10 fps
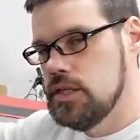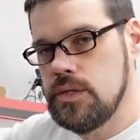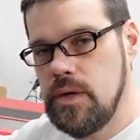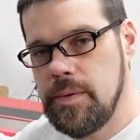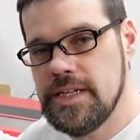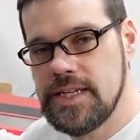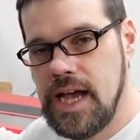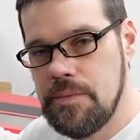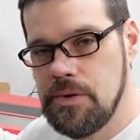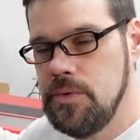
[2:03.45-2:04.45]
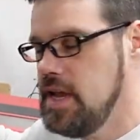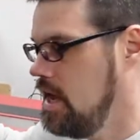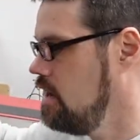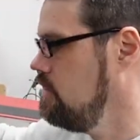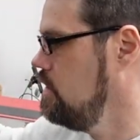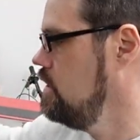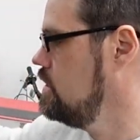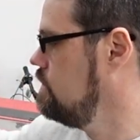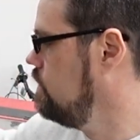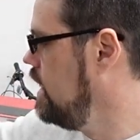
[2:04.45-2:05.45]
So up on top, we have
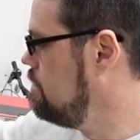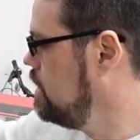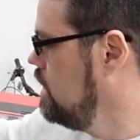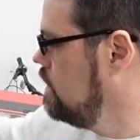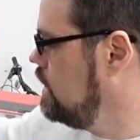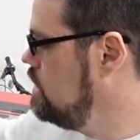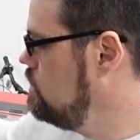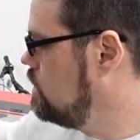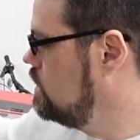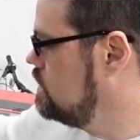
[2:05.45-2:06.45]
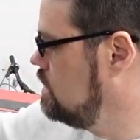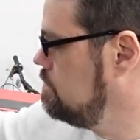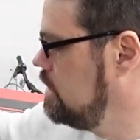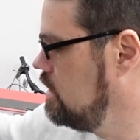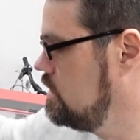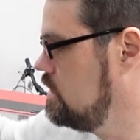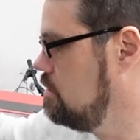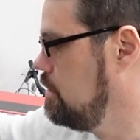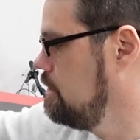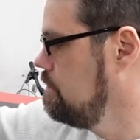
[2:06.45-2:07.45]
this flap that you can zip and
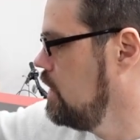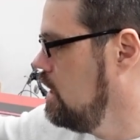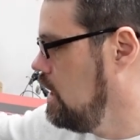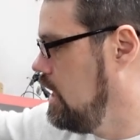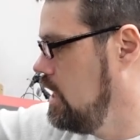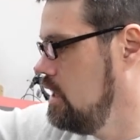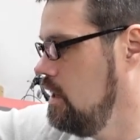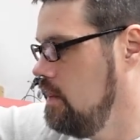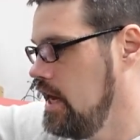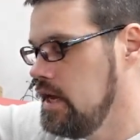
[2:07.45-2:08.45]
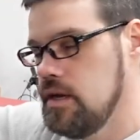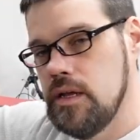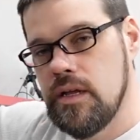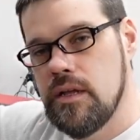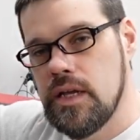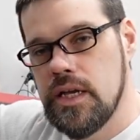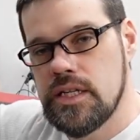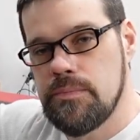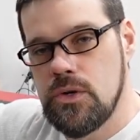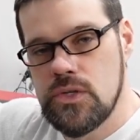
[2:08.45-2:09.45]
unzip and that
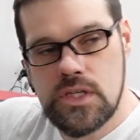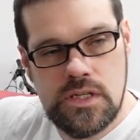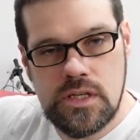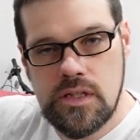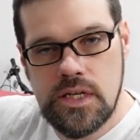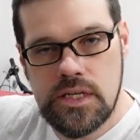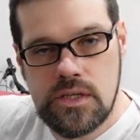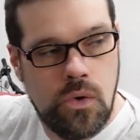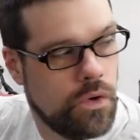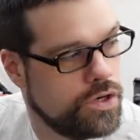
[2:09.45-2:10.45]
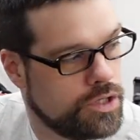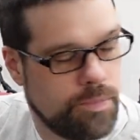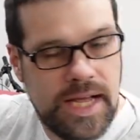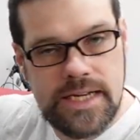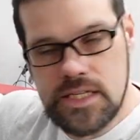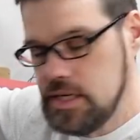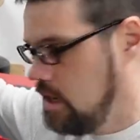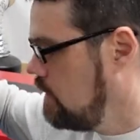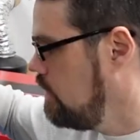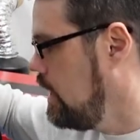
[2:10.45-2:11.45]
exposes this orange plastic
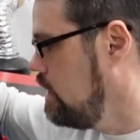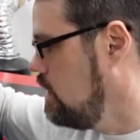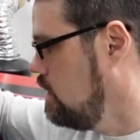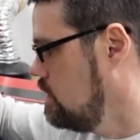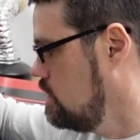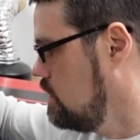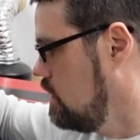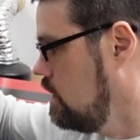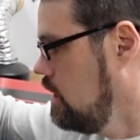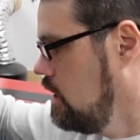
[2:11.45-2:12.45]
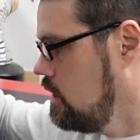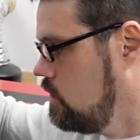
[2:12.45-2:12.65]
that is uh,